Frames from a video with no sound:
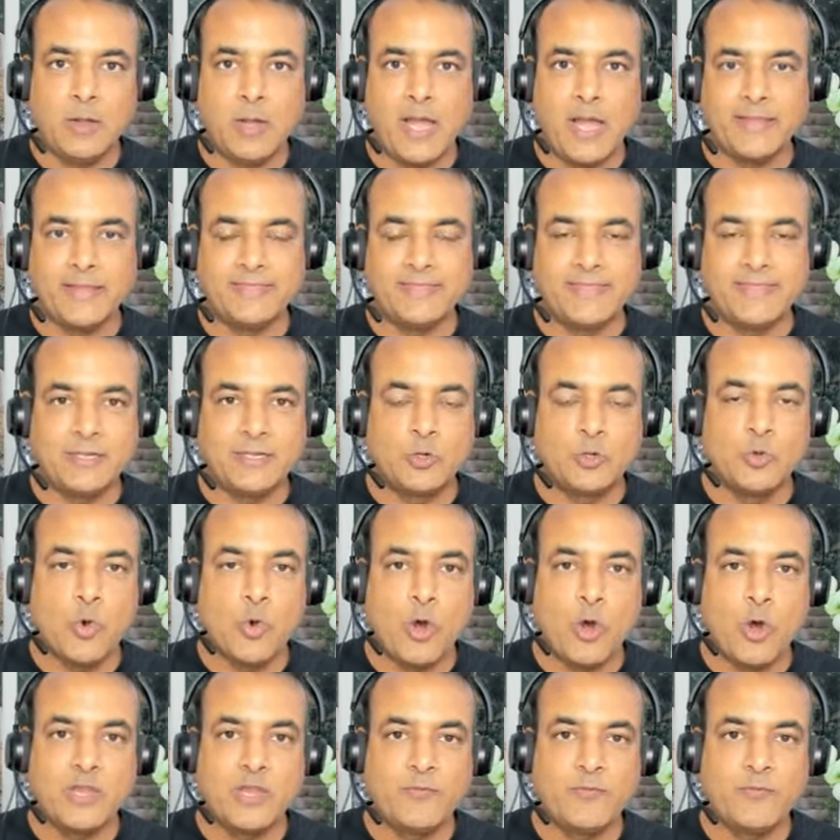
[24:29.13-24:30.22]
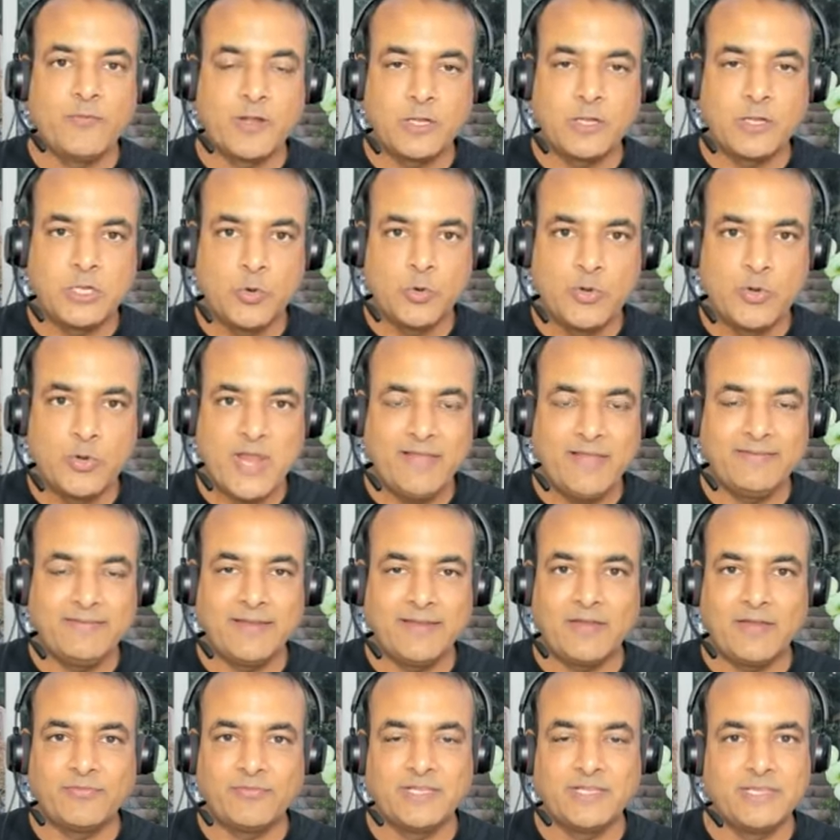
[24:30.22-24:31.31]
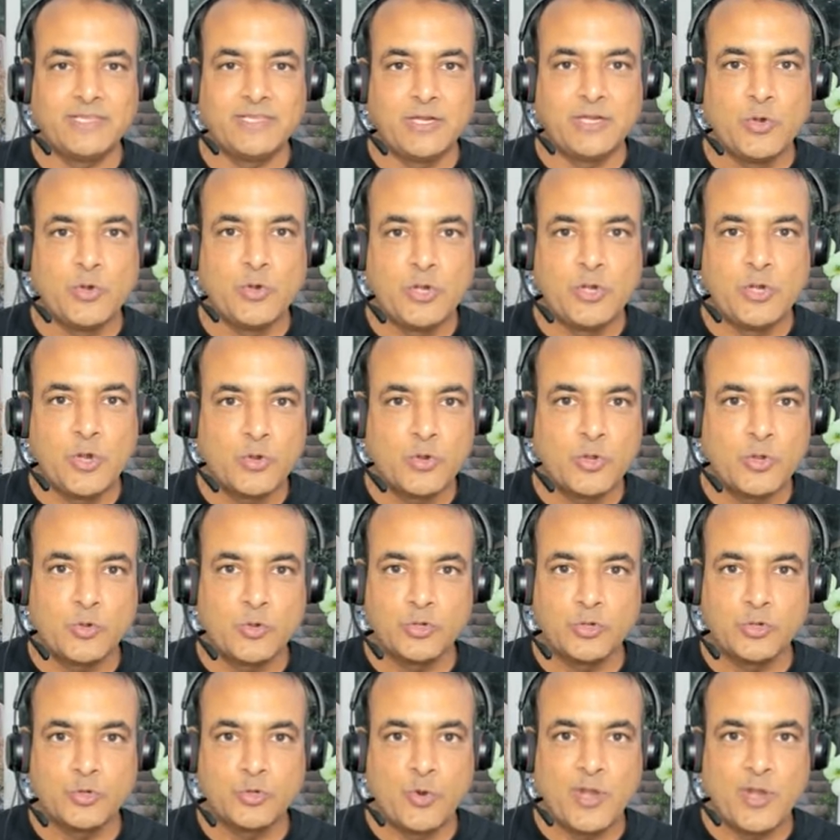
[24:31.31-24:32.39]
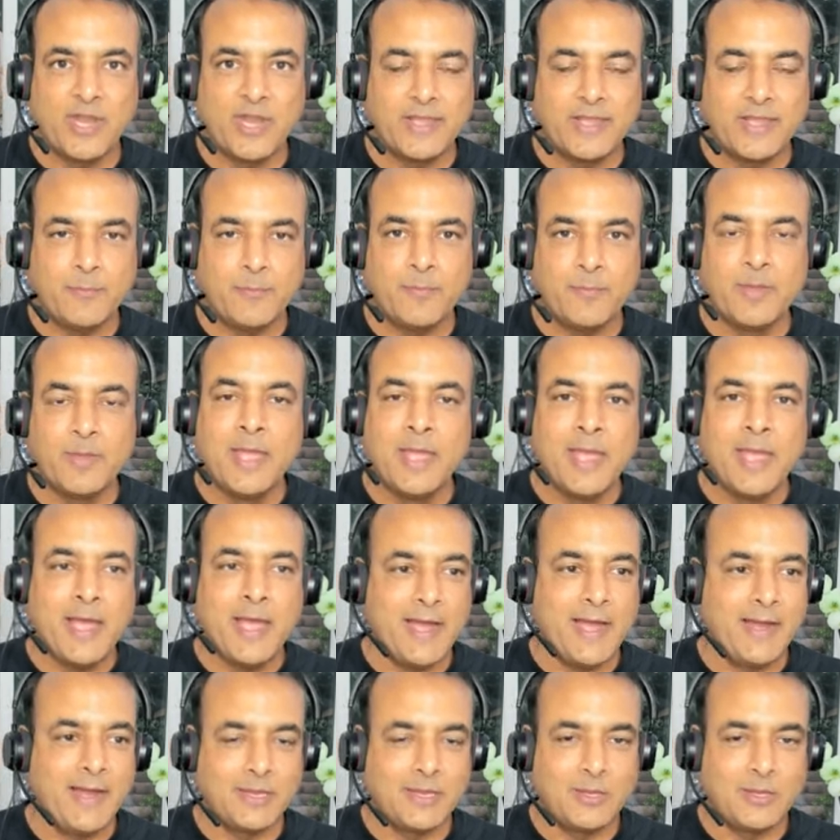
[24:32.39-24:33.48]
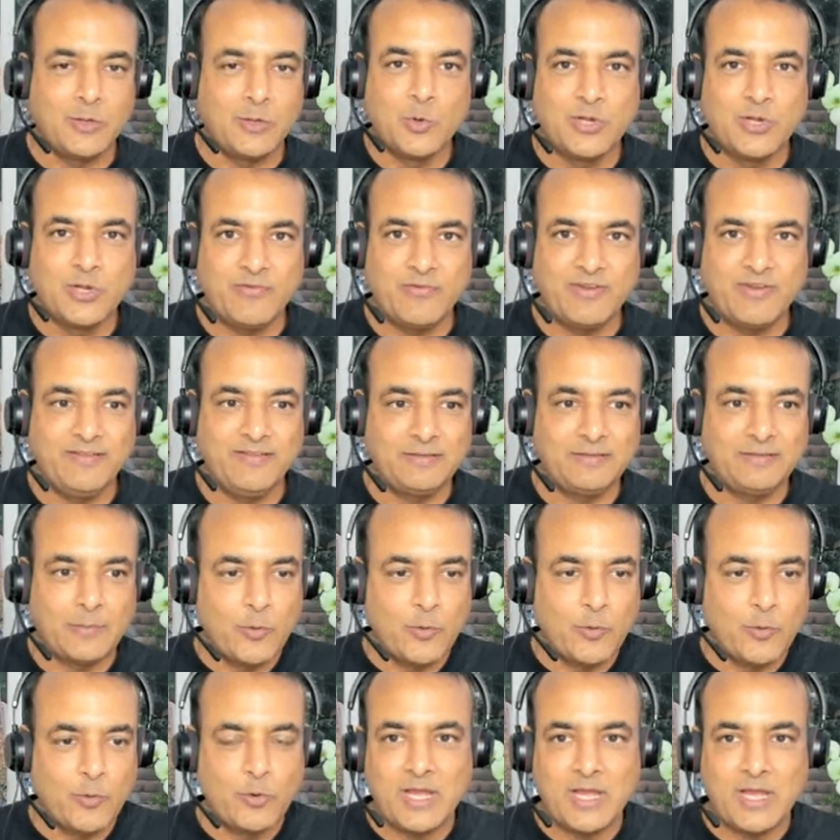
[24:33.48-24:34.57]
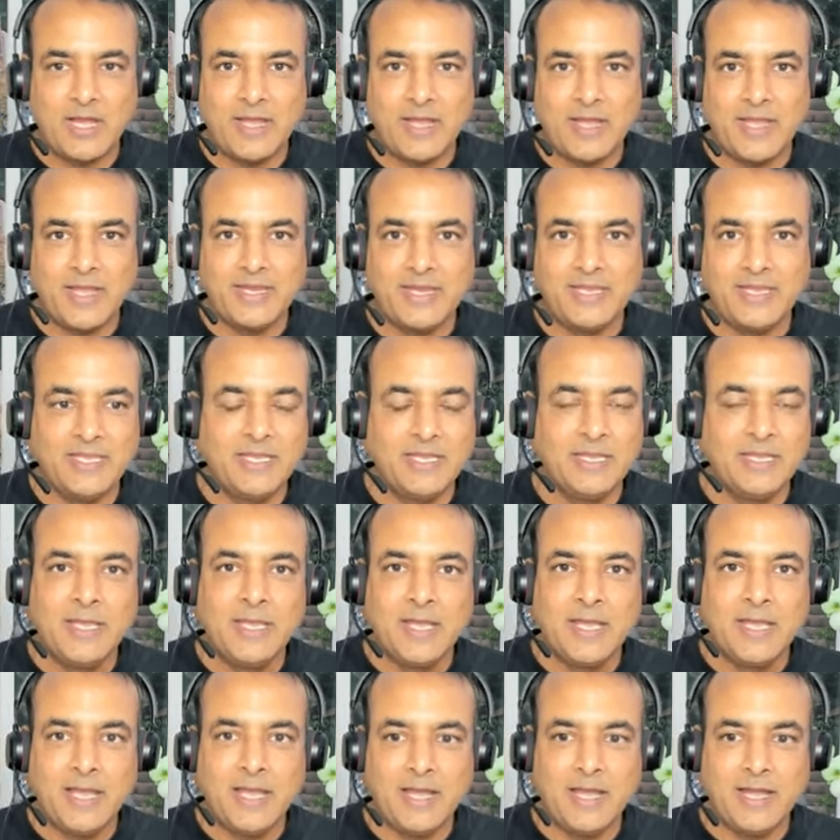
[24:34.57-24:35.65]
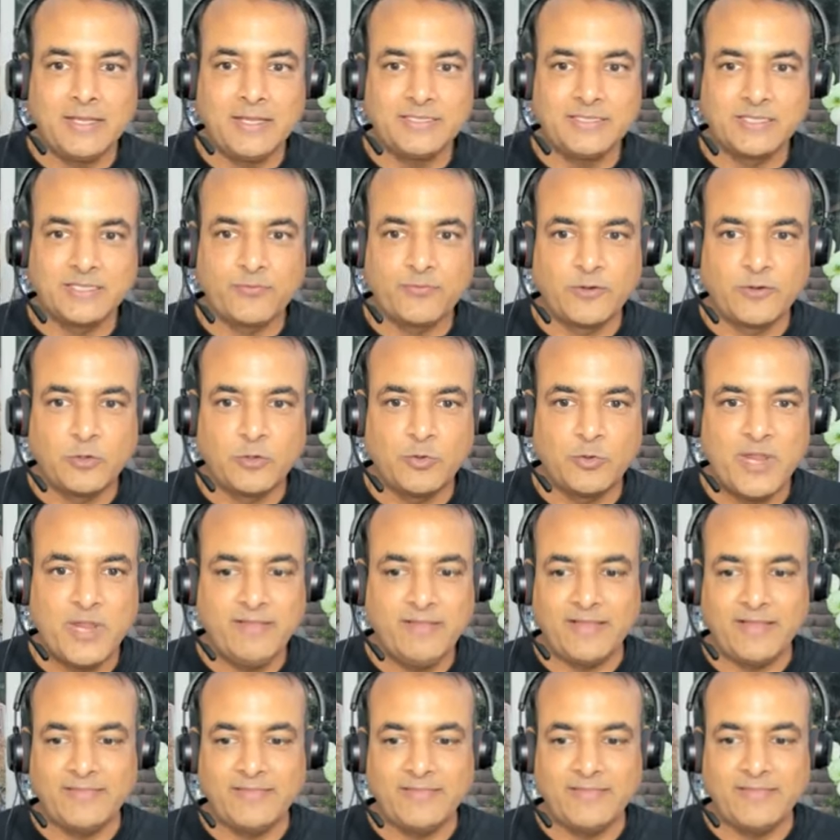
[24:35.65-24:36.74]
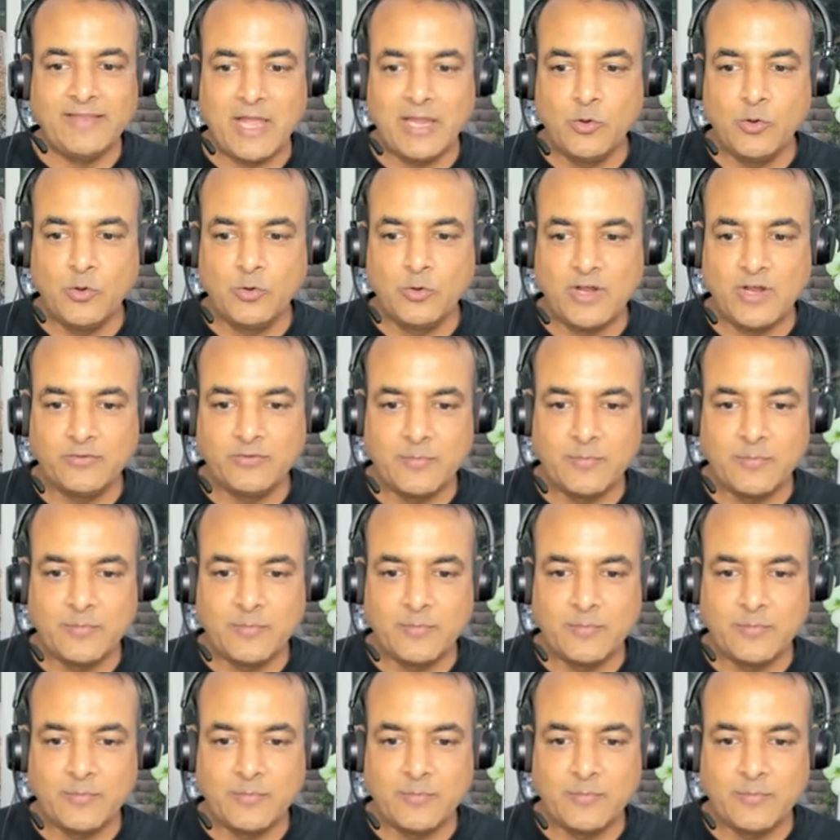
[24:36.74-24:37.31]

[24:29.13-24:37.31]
and that too only for 2 days. And after that, they don't know you, you don't need them, you don't have any support, anything, just for 2 days. And then I looked at